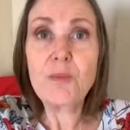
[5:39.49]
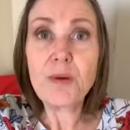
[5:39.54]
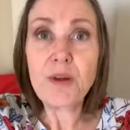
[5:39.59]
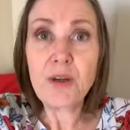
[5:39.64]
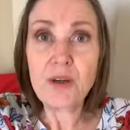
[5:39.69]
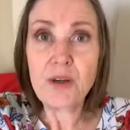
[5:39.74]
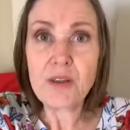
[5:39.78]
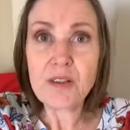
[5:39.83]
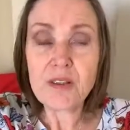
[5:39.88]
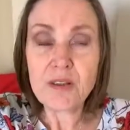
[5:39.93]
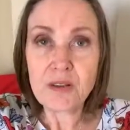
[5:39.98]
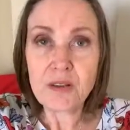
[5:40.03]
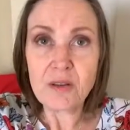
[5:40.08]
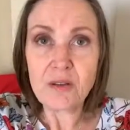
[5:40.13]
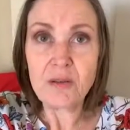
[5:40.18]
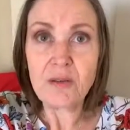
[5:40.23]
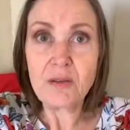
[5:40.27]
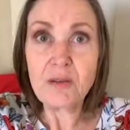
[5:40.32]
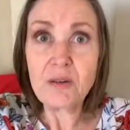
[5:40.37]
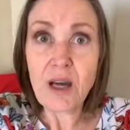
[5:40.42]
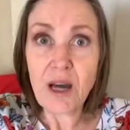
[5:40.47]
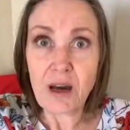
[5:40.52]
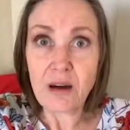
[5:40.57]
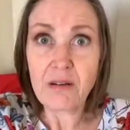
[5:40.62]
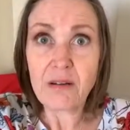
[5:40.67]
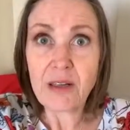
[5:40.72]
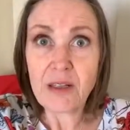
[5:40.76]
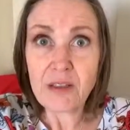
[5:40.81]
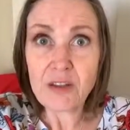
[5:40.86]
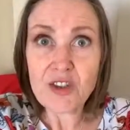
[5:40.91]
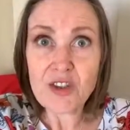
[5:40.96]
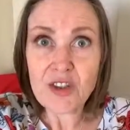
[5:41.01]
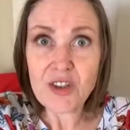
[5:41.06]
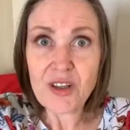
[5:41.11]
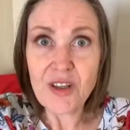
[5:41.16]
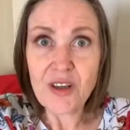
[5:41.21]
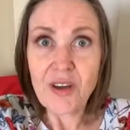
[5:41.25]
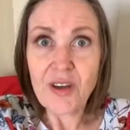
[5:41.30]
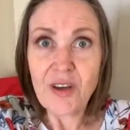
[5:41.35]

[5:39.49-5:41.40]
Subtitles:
personal courage,